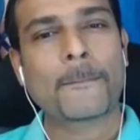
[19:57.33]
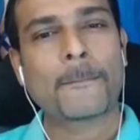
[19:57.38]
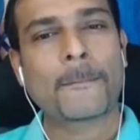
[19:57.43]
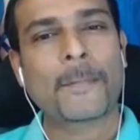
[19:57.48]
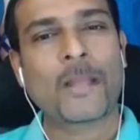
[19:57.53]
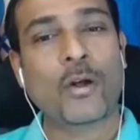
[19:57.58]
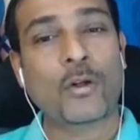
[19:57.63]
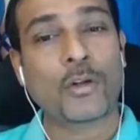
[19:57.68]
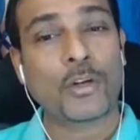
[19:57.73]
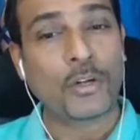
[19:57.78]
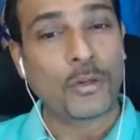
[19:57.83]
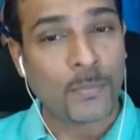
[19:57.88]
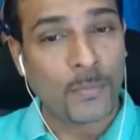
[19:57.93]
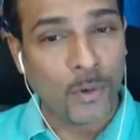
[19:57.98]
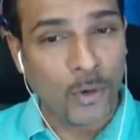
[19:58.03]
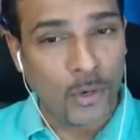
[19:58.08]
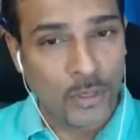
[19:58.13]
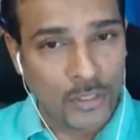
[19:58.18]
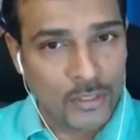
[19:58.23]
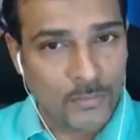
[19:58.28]
How did you
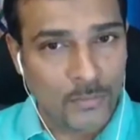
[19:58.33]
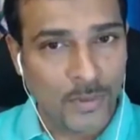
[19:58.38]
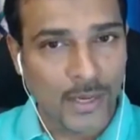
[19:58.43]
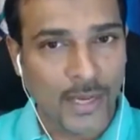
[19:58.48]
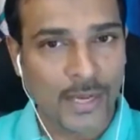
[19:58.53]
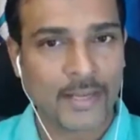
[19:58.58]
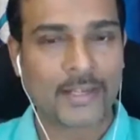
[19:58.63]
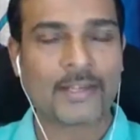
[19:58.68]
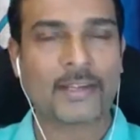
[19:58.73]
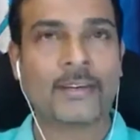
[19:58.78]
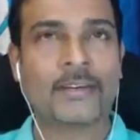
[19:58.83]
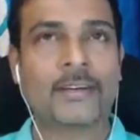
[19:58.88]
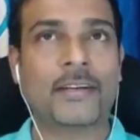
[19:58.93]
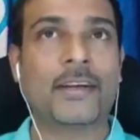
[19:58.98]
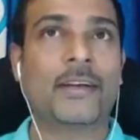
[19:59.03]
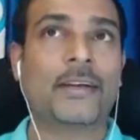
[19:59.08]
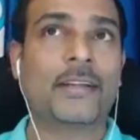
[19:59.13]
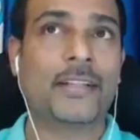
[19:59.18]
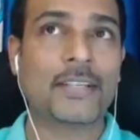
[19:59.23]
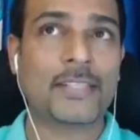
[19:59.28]
brought that back?
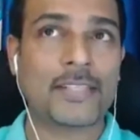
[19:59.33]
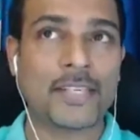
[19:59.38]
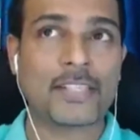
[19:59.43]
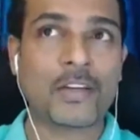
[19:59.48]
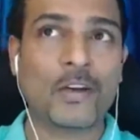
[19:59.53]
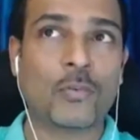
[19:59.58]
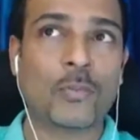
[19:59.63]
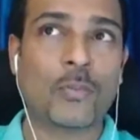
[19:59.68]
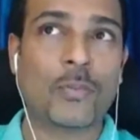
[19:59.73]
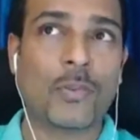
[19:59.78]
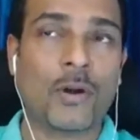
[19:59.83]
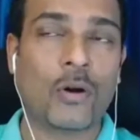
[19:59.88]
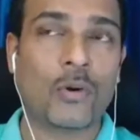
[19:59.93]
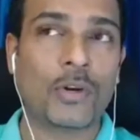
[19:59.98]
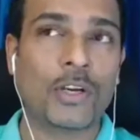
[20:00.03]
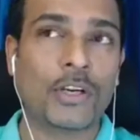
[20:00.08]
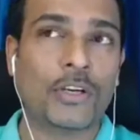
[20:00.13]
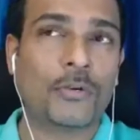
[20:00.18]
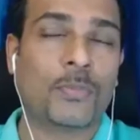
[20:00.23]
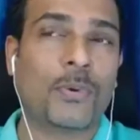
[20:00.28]
in the sense, how
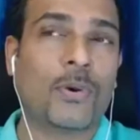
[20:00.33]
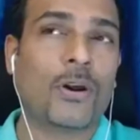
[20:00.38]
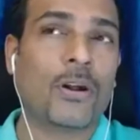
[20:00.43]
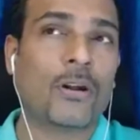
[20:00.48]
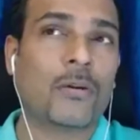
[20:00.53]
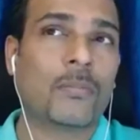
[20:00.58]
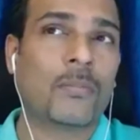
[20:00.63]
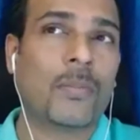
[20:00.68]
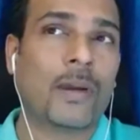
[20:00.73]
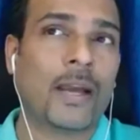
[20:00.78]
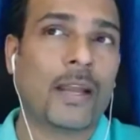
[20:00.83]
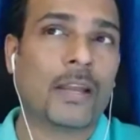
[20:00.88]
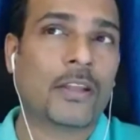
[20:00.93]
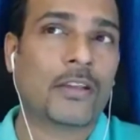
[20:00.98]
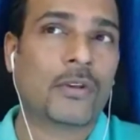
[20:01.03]
did you brought back